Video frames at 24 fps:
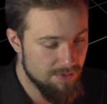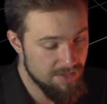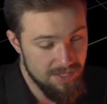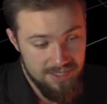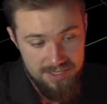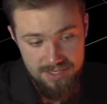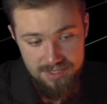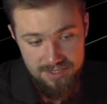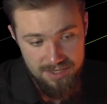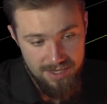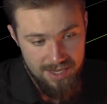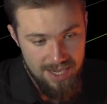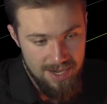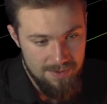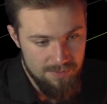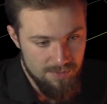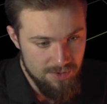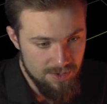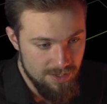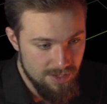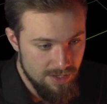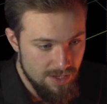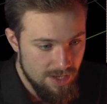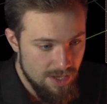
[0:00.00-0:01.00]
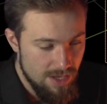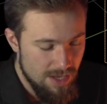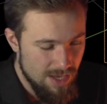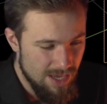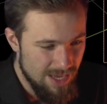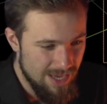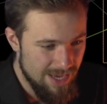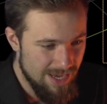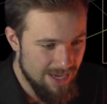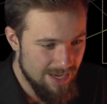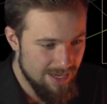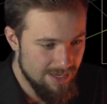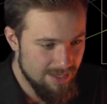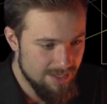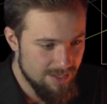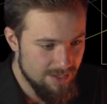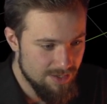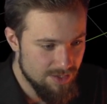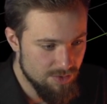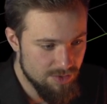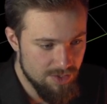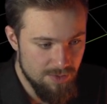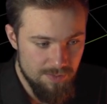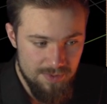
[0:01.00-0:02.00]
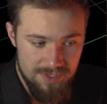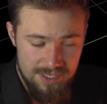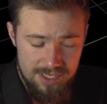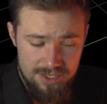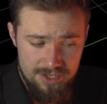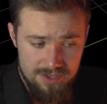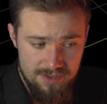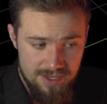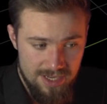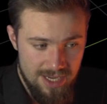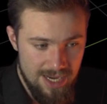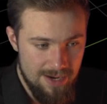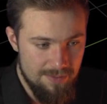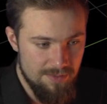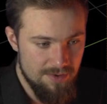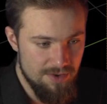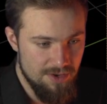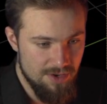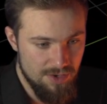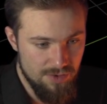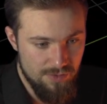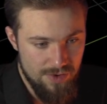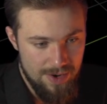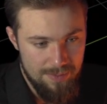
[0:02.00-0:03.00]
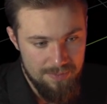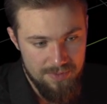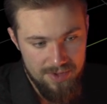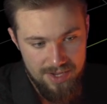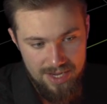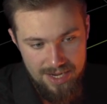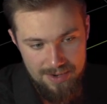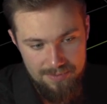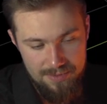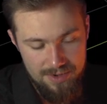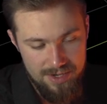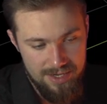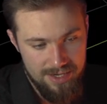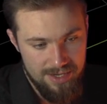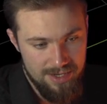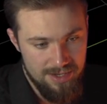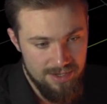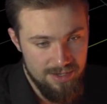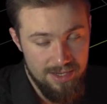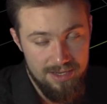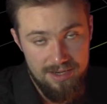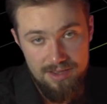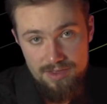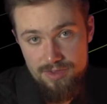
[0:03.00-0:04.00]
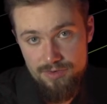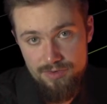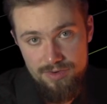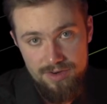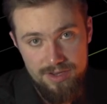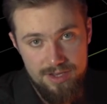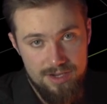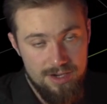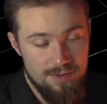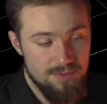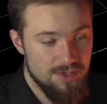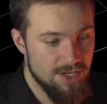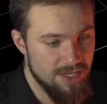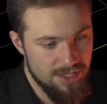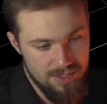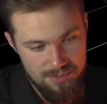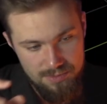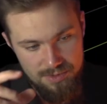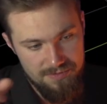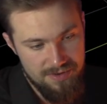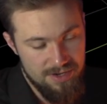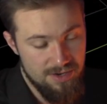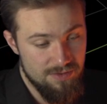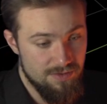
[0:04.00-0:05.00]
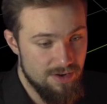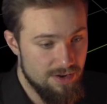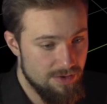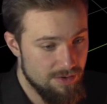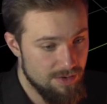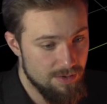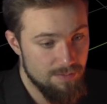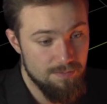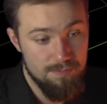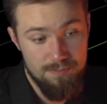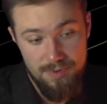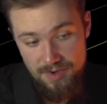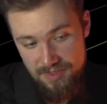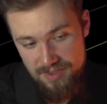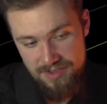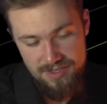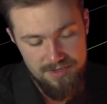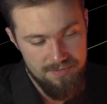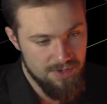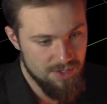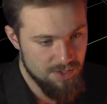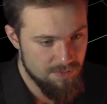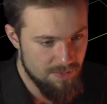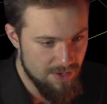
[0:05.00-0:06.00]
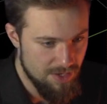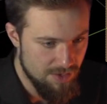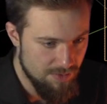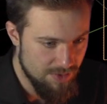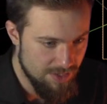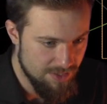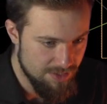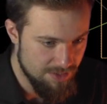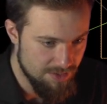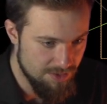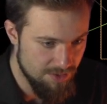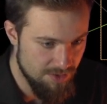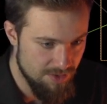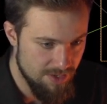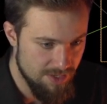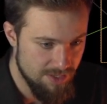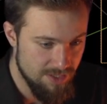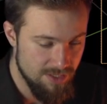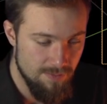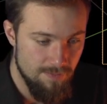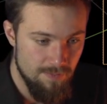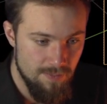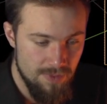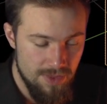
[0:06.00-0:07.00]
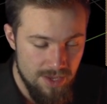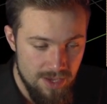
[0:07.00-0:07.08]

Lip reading: But this is your camera. And so to position the camera, you could grab the camera like any 3D object and move it around, but there's a much better way to do this.